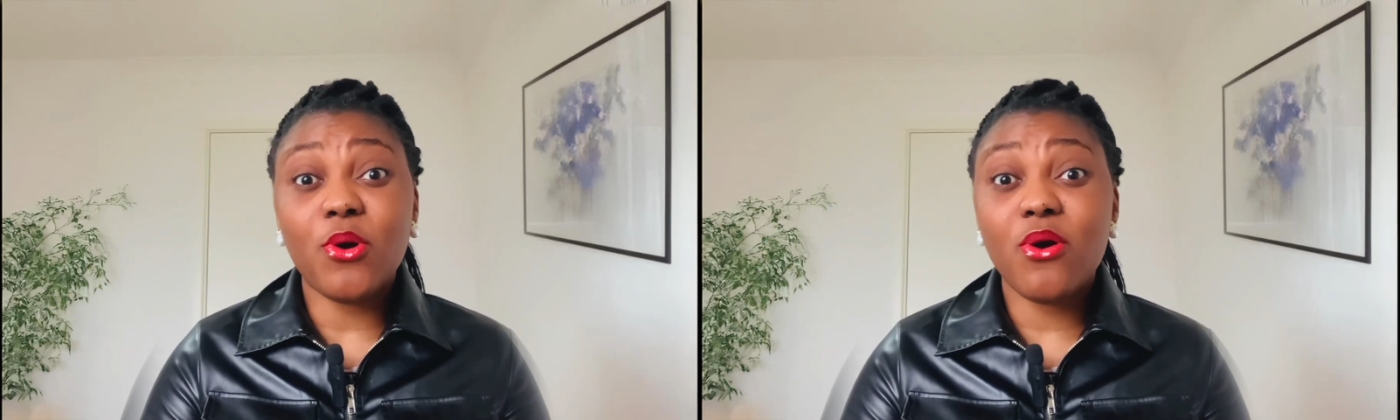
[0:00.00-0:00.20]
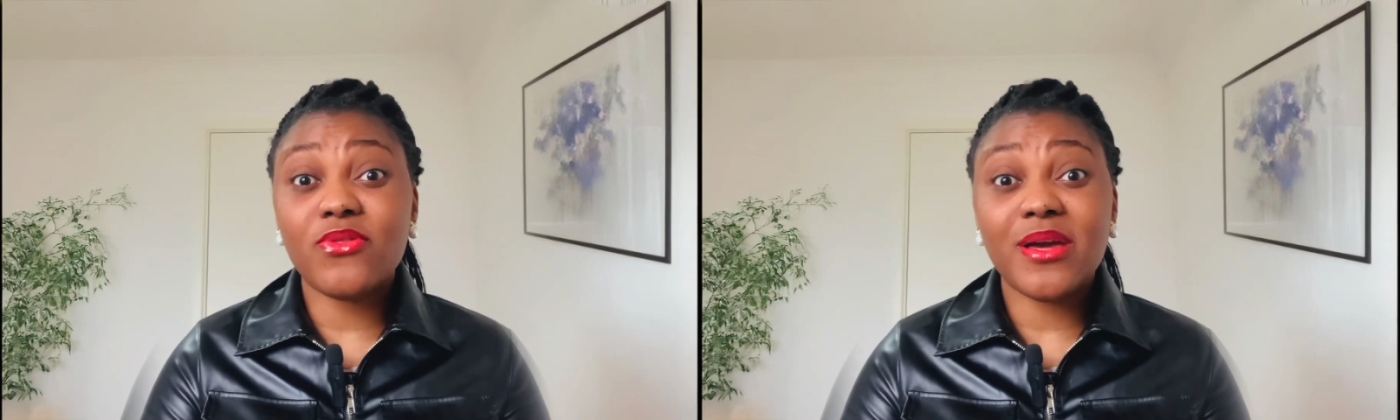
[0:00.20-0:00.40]

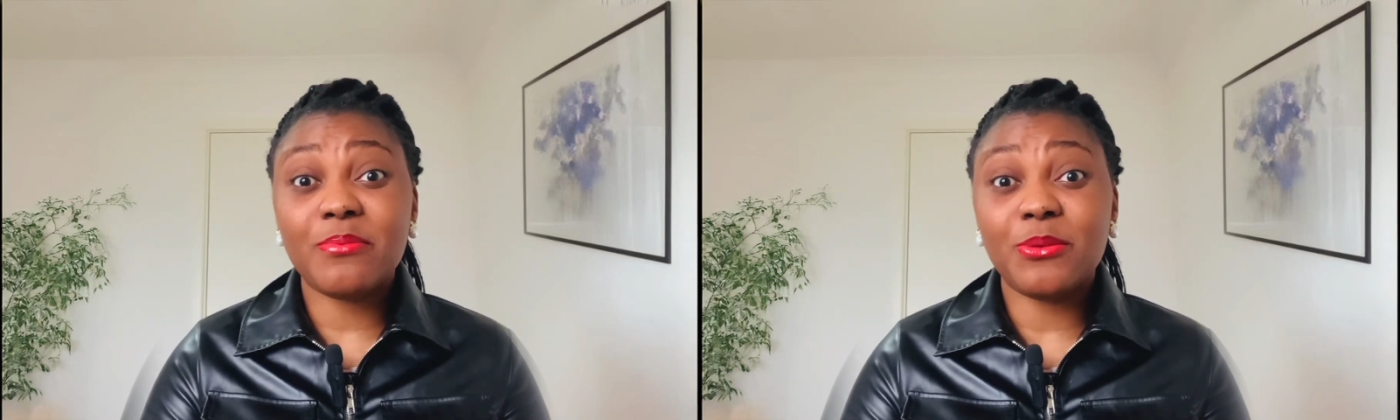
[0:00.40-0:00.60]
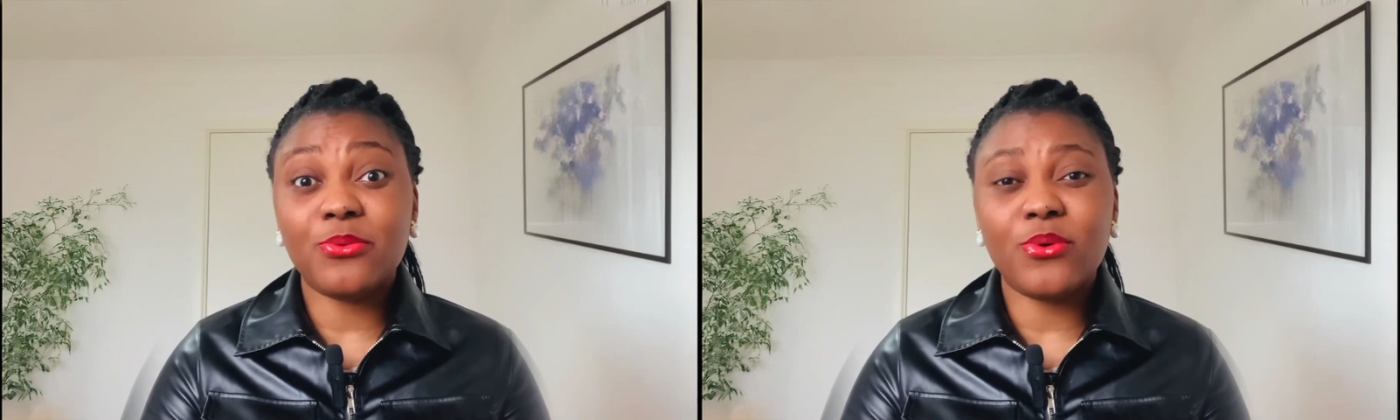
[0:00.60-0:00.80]
other
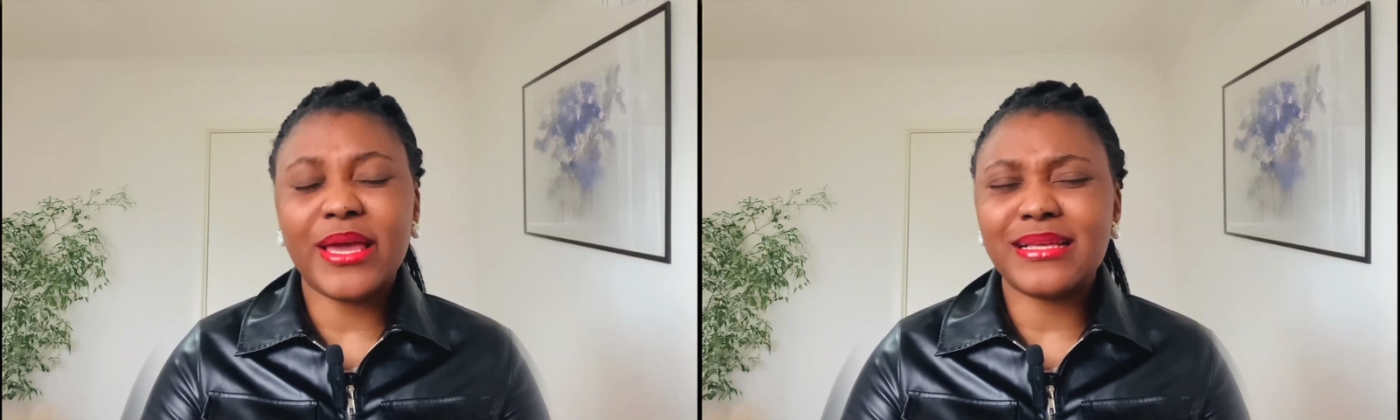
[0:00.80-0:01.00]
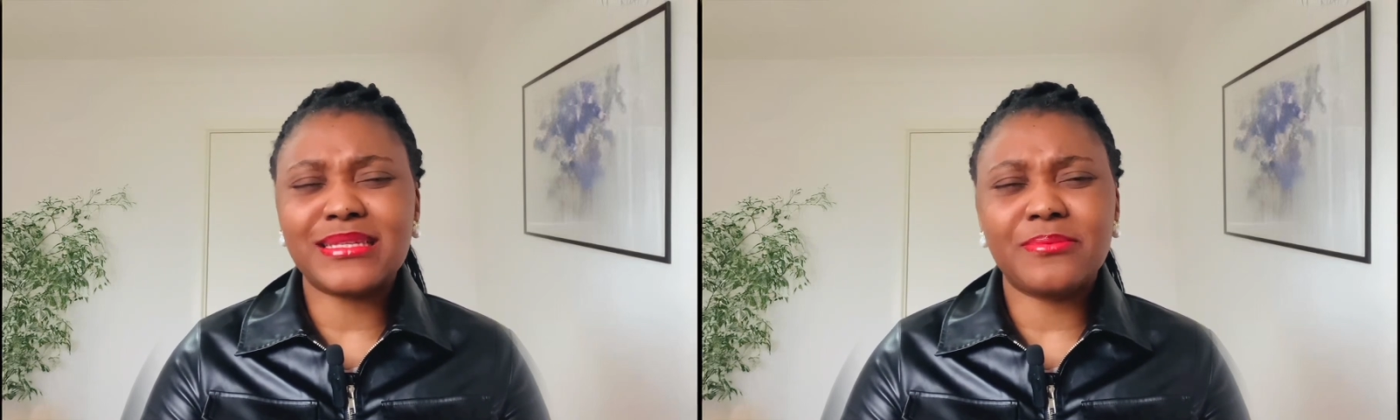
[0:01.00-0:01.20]
people
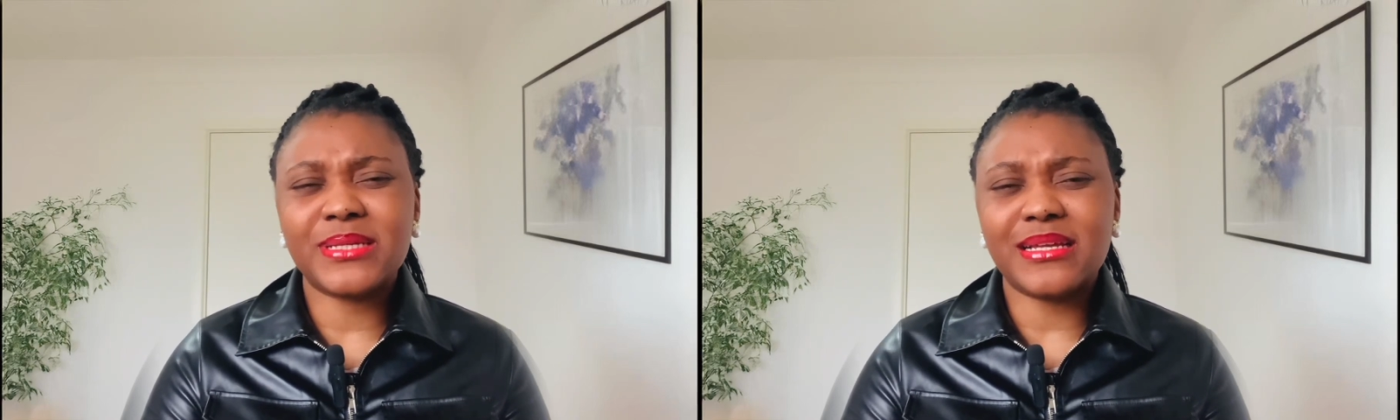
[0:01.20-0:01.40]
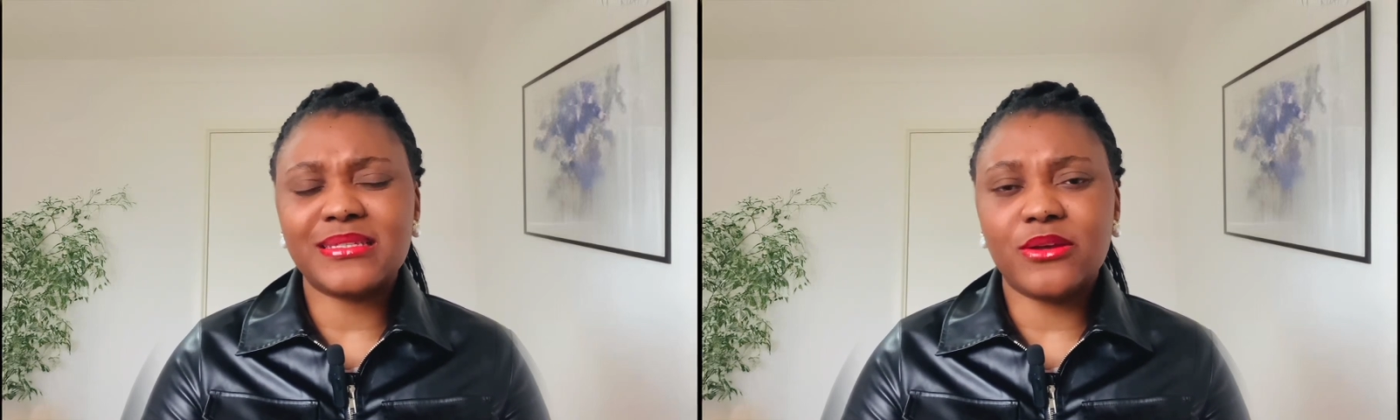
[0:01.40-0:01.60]
except
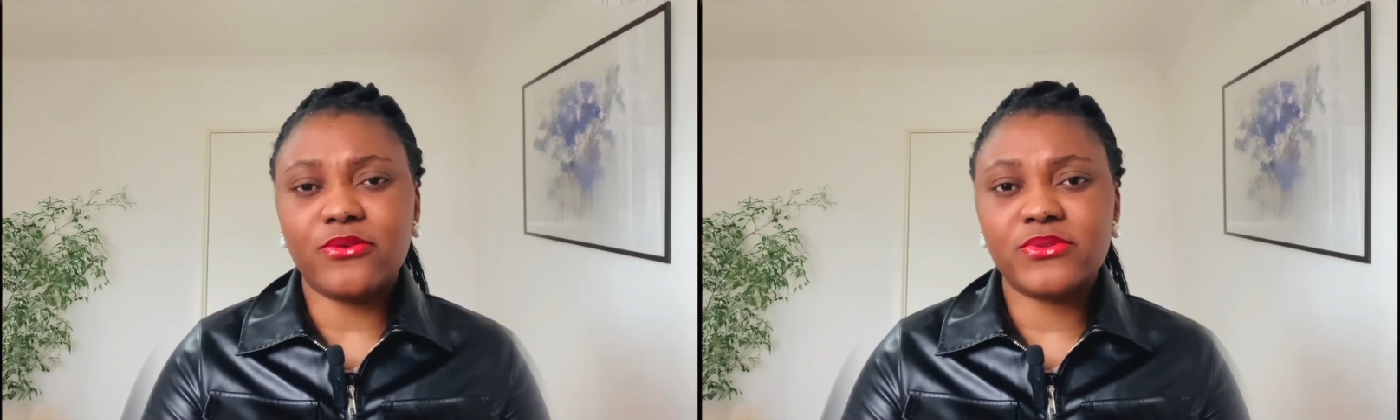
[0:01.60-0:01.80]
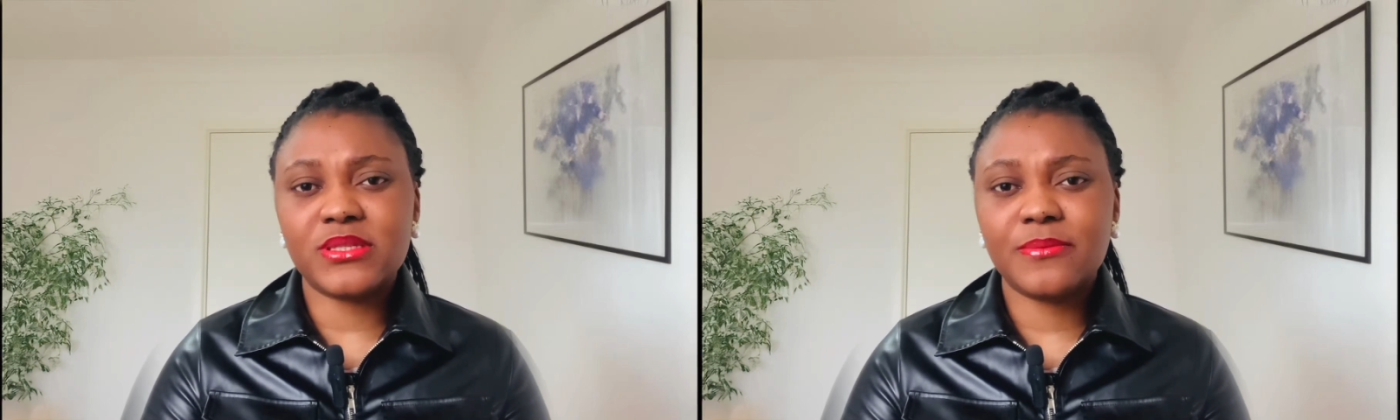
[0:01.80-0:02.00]

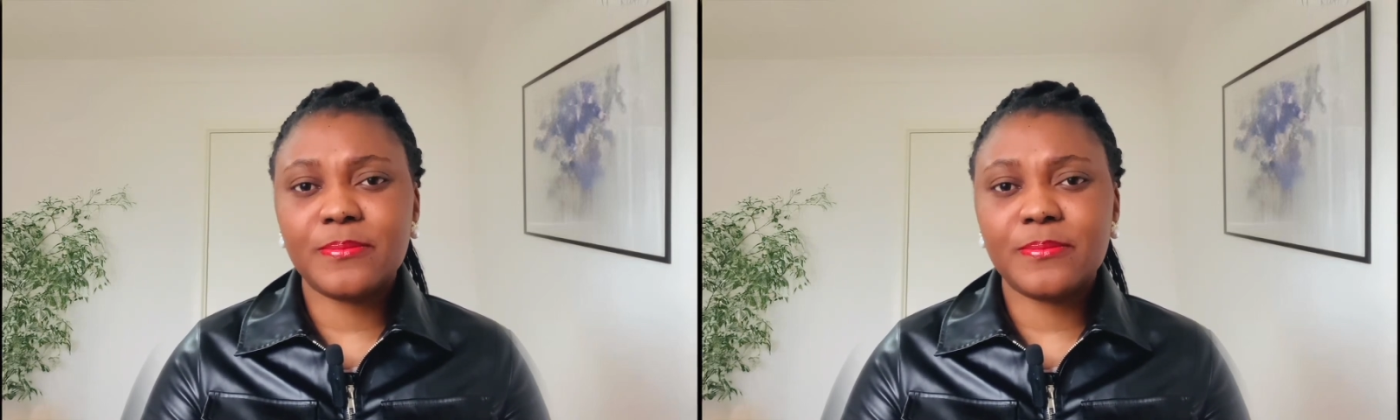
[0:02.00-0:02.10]
ourselves.